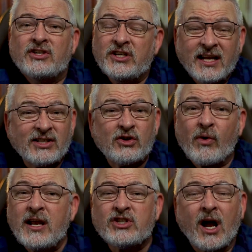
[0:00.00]
She does a
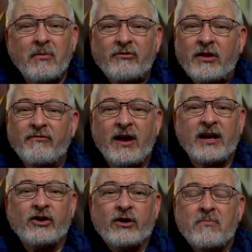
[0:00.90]
great job of
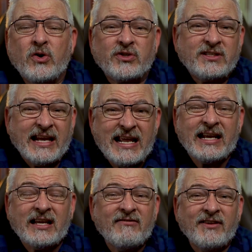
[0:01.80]
conveying her emotions
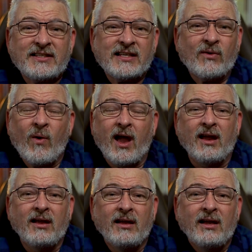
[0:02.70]
in a convincing way.
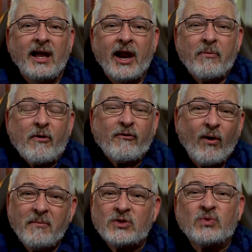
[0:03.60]
And her
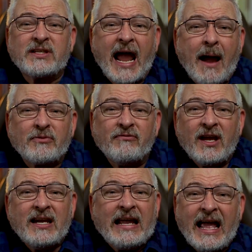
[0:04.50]
performance was
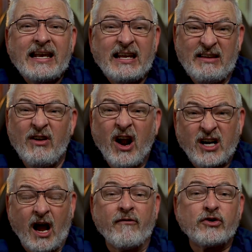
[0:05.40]
captivating and even
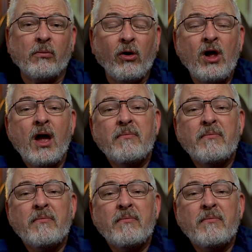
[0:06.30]
uncomfortable